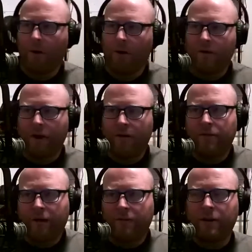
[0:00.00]
part of it
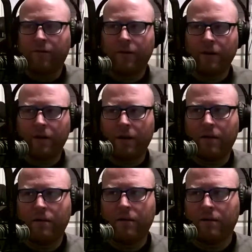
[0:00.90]
I've
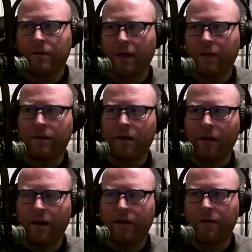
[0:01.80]
definitely, like the
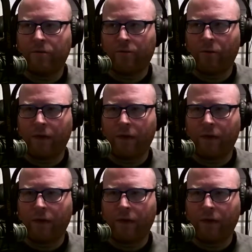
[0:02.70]
call I did before